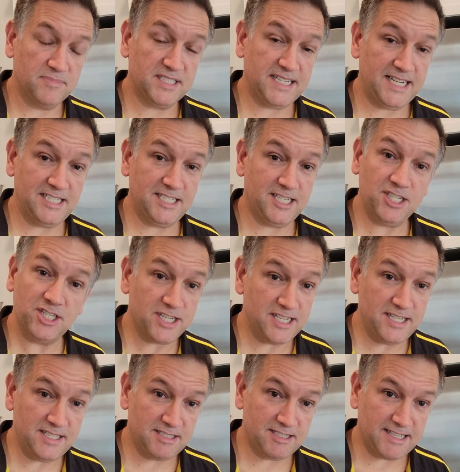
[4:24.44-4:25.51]
tasty
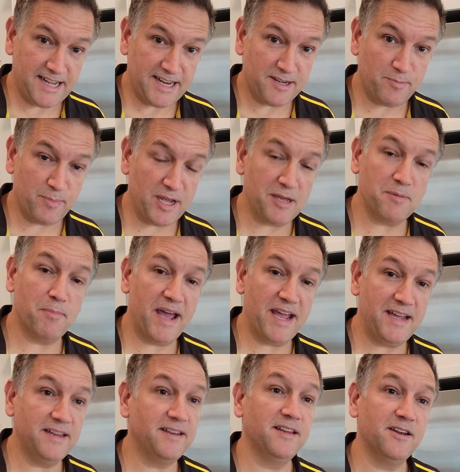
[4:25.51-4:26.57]
cheese started being
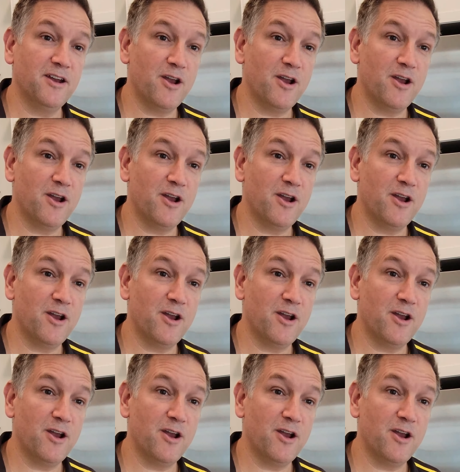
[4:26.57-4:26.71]
made in